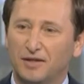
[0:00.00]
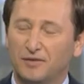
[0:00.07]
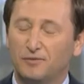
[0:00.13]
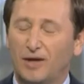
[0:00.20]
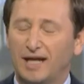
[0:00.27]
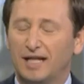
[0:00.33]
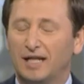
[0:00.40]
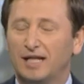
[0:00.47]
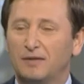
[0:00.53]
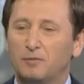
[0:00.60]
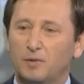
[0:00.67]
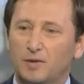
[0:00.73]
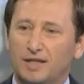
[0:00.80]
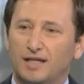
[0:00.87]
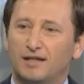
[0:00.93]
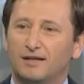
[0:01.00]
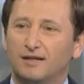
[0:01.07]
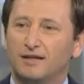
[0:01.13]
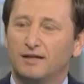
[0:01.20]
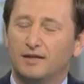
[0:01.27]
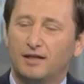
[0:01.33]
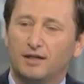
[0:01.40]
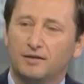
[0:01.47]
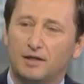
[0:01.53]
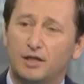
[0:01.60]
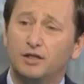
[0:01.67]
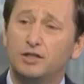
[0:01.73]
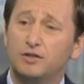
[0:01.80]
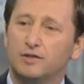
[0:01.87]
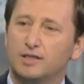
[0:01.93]
Right. The
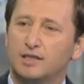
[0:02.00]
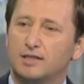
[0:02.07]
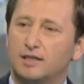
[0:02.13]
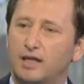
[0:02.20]
good news is